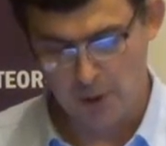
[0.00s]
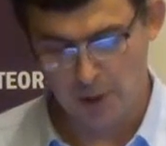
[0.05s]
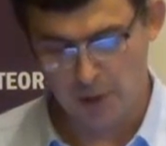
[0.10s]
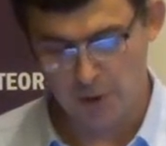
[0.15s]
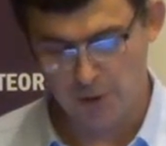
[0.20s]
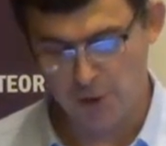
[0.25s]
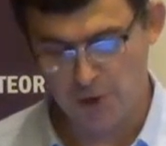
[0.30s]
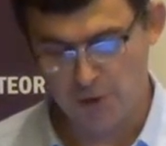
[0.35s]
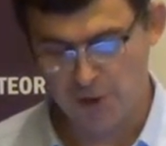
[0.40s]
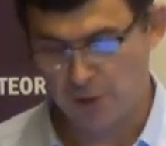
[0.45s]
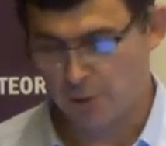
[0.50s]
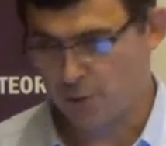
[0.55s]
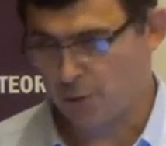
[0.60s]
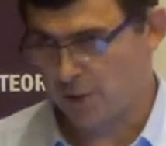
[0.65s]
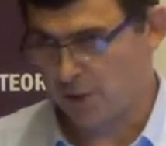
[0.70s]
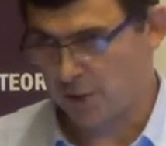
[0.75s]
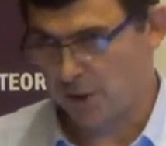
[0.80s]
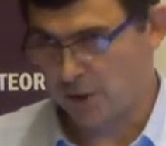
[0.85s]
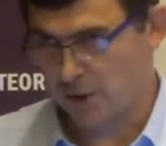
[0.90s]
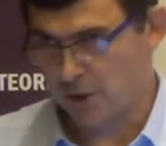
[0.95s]
She's
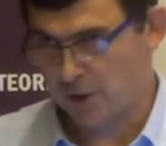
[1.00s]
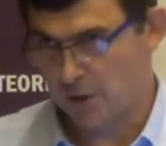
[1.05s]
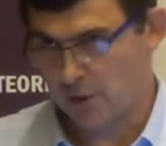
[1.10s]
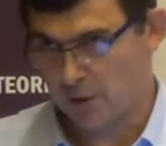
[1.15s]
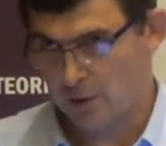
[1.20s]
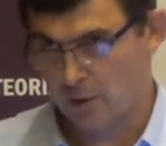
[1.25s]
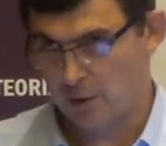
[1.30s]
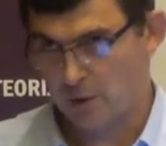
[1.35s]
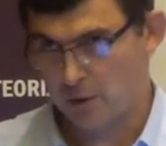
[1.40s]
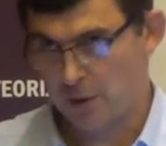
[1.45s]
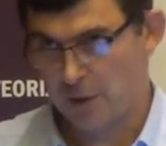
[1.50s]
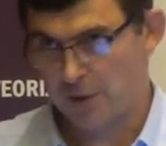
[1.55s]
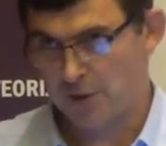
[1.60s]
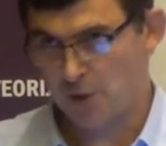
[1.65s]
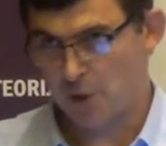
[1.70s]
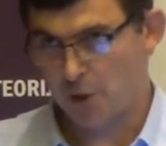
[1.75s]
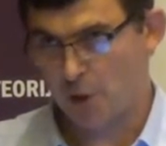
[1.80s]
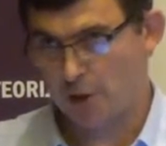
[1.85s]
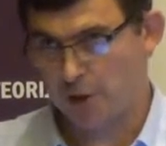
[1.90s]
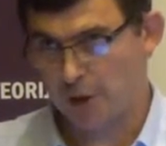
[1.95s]
interested in
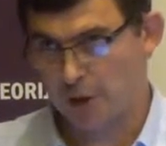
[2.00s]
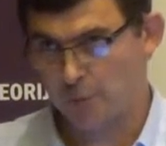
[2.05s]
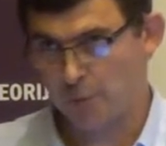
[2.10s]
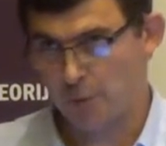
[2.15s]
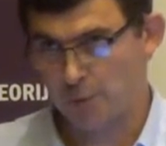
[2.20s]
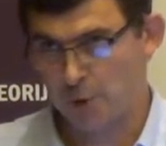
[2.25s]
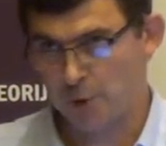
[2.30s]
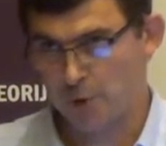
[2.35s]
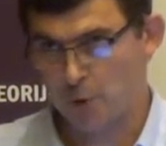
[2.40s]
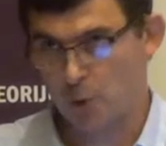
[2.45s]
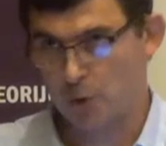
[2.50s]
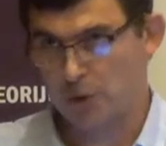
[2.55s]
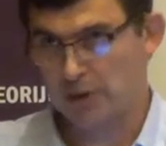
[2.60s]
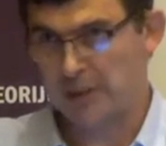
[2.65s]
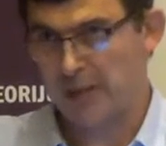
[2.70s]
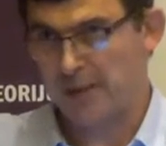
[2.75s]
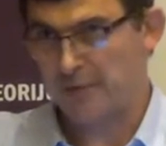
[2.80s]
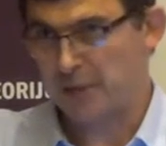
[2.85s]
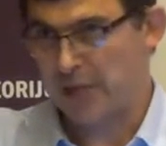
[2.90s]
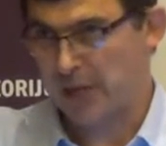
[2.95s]
starting from those who are
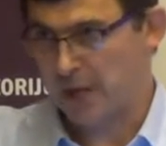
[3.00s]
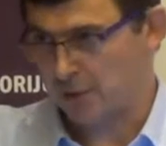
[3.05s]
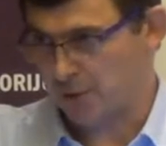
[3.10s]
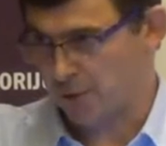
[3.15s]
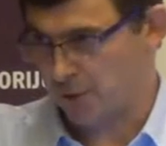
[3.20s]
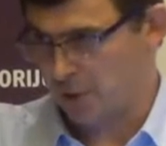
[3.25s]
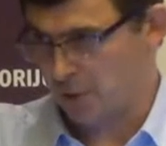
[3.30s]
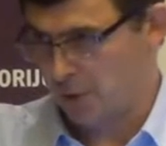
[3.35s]
left out,